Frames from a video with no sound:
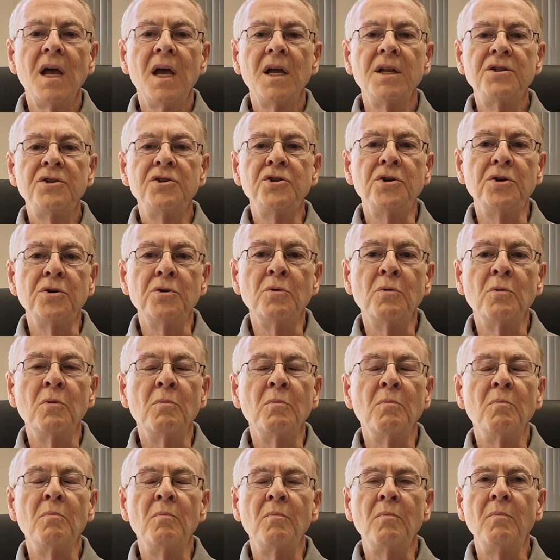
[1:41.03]
To
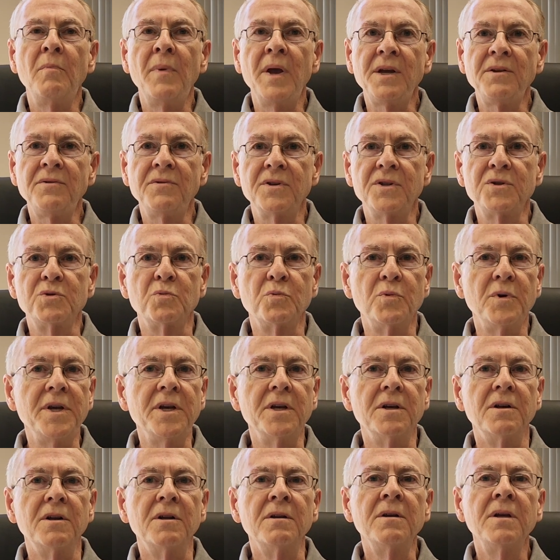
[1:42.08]
make this
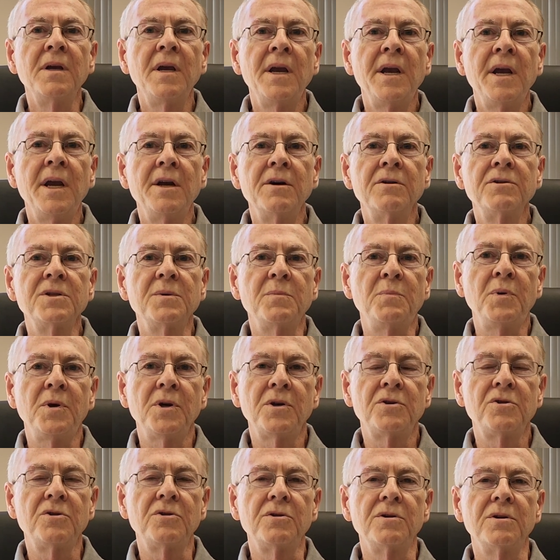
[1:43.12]
real, here's a
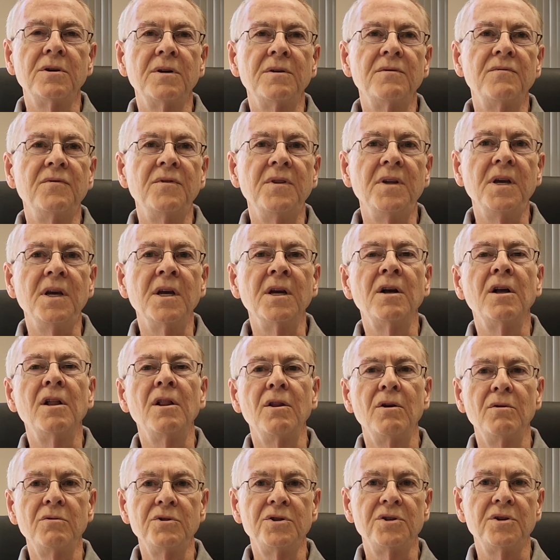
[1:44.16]
picture of the
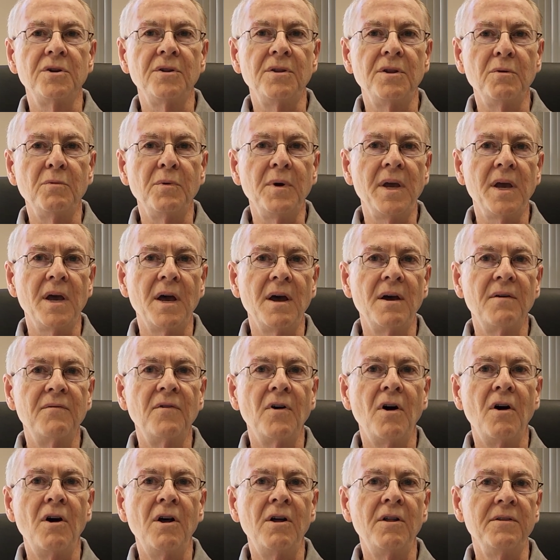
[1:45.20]
enclosure that we
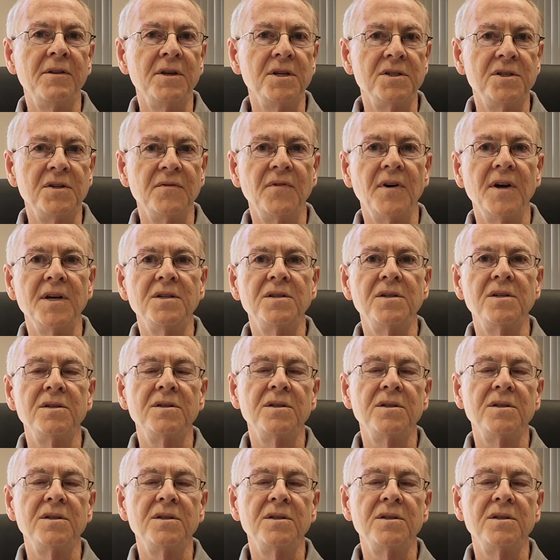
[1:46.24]
have all these devices